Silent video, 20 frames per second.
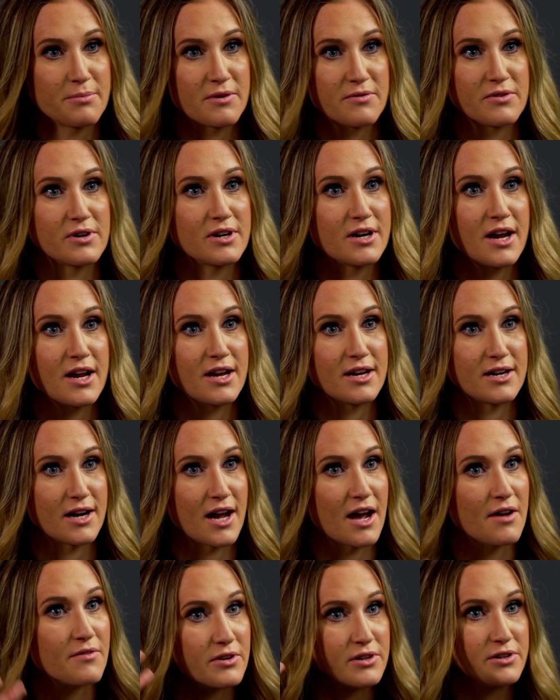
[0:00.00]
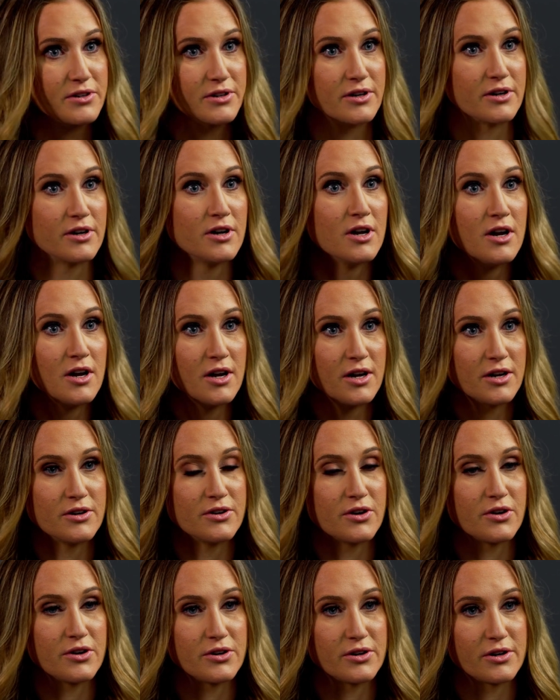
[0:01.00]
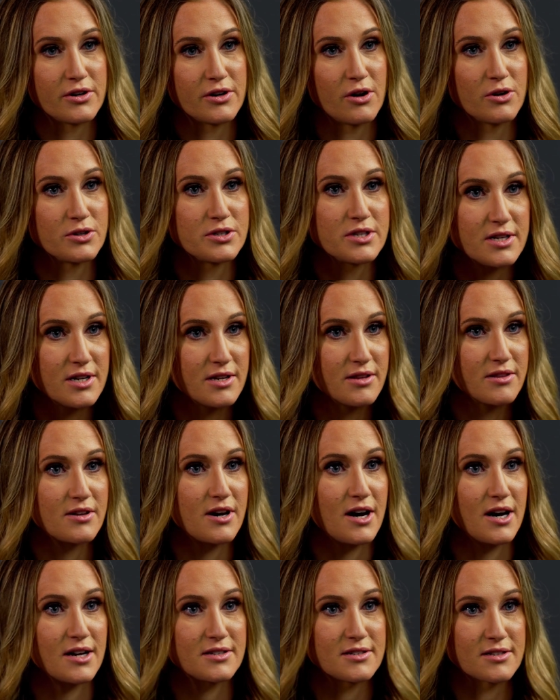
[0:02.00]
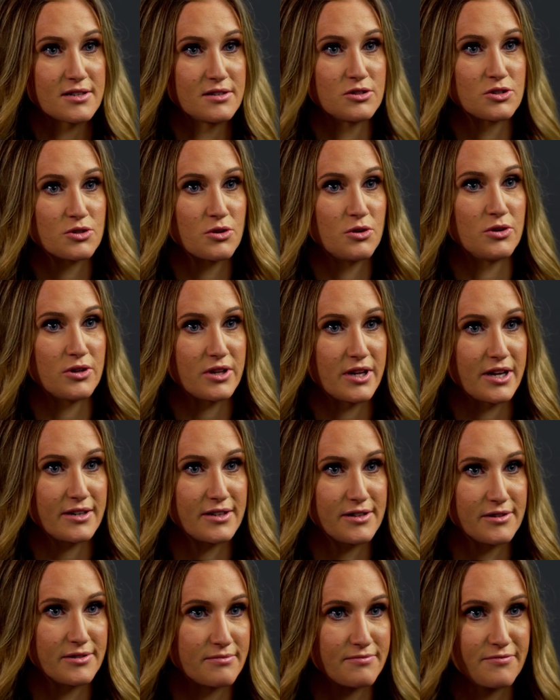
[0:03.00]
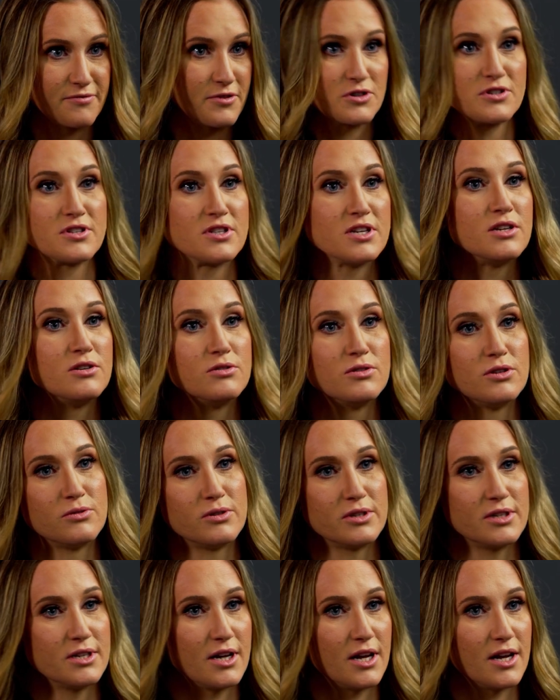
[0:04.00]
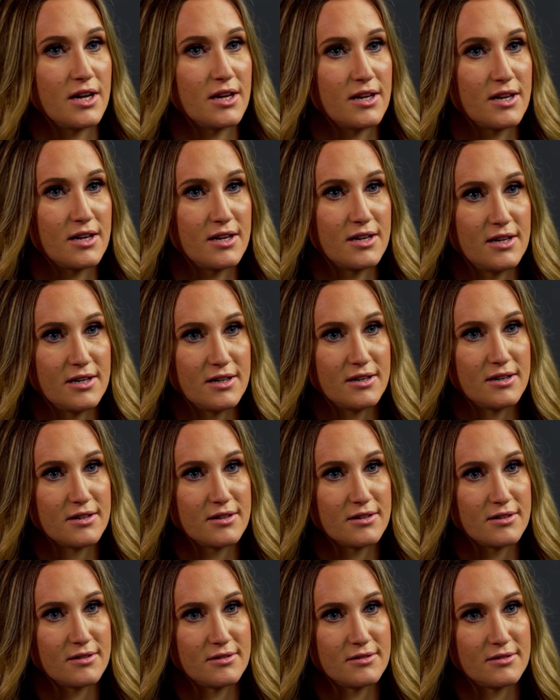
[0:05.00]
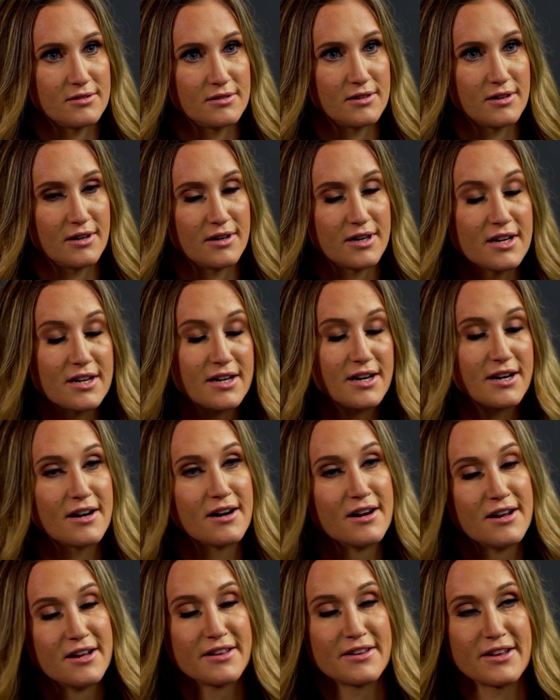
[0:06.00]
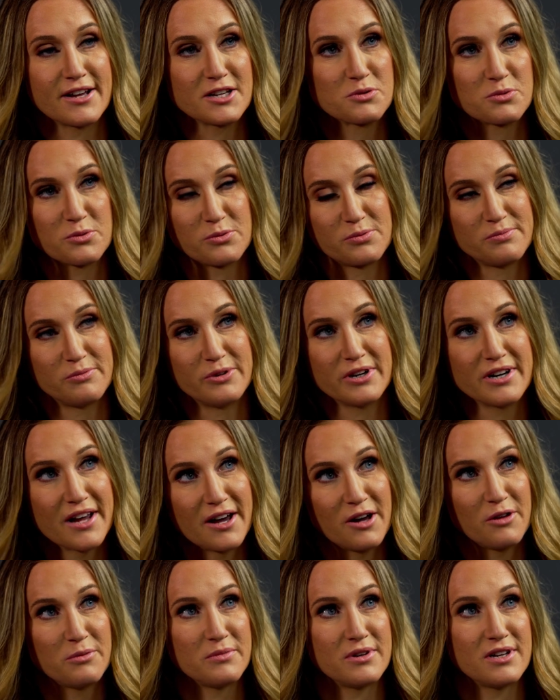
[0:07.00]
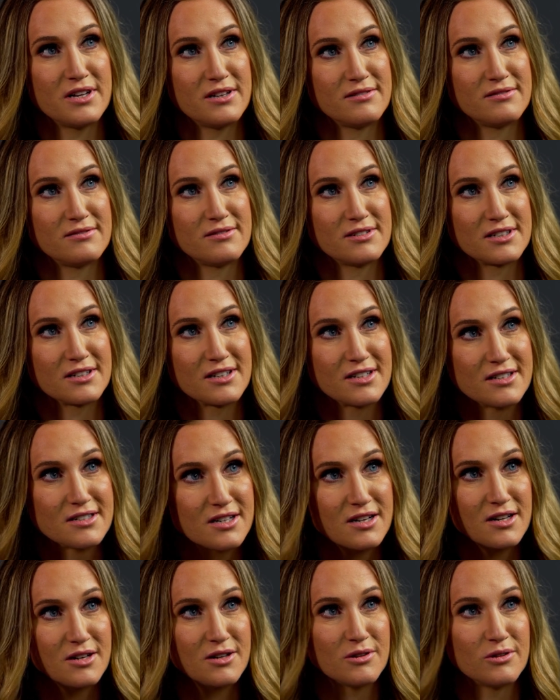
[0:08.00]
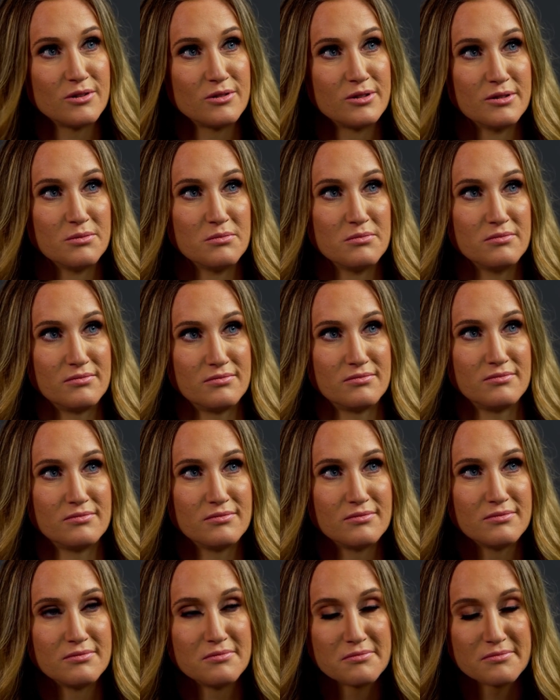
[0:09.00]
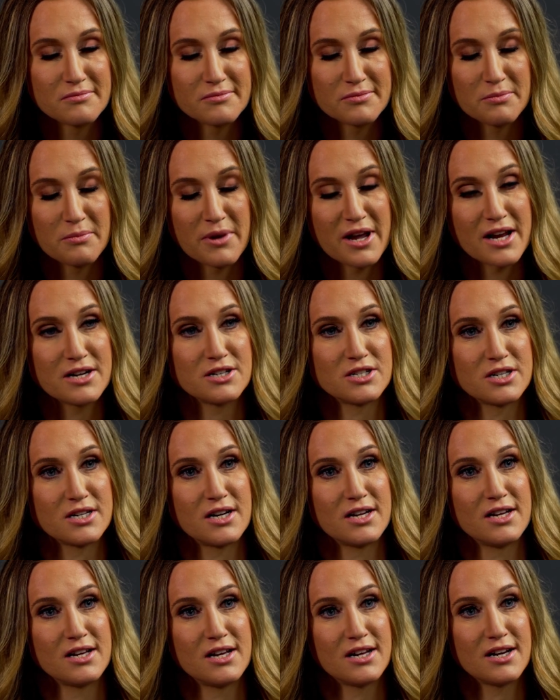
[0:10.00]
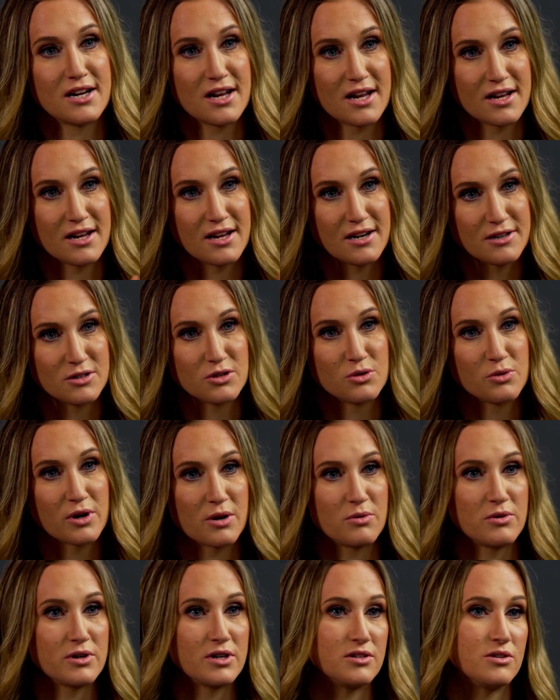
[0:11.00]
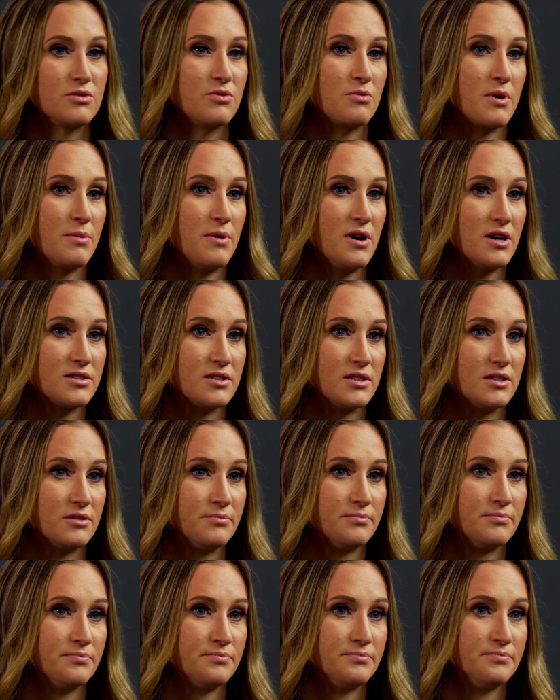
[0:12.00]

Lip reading: up every day and having your, you know, your OCD thoughts control like your first thing you do in the day. And again, that's what helped me to continue managing it and do what I want to do with my boxing.